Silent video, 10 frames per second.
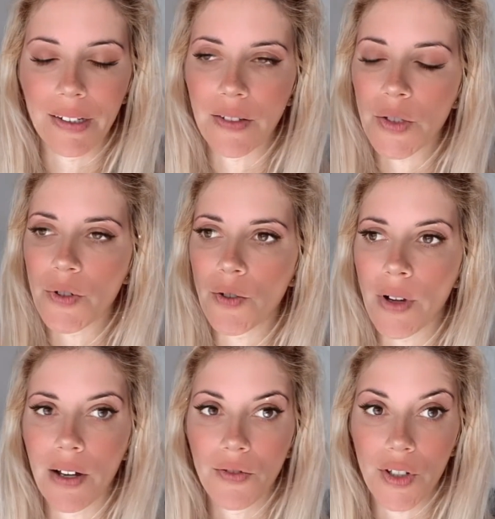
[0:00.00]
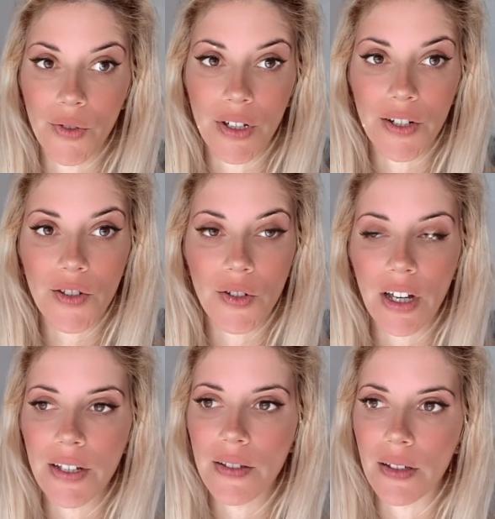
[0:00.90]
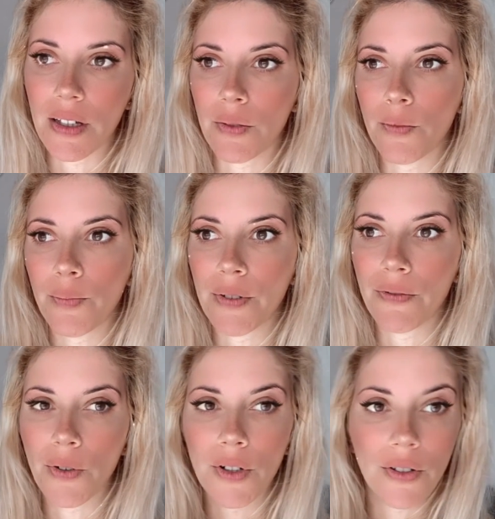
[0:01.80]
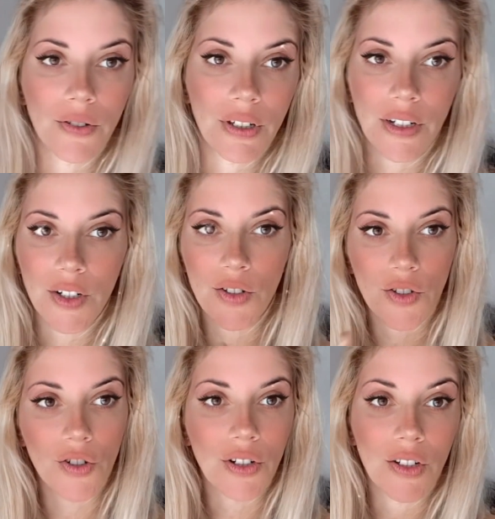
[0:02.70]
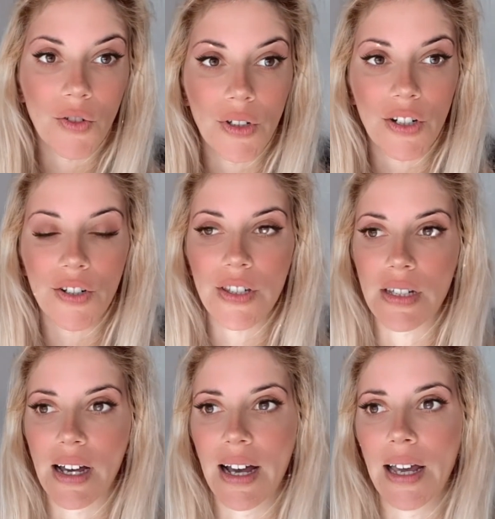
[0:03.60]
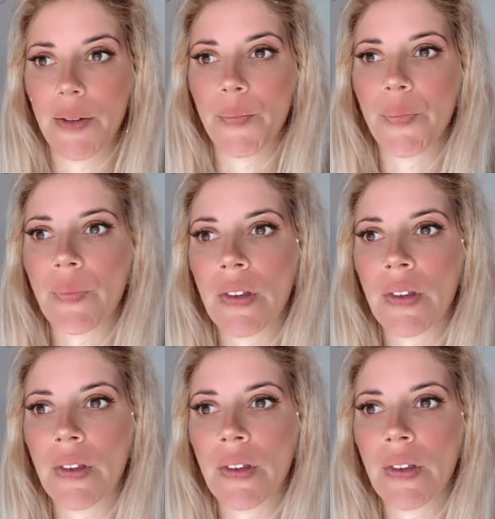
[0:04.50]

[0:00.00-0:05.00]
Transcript: and this was around New Year's, you guys, like before New Year's, during New Year's time.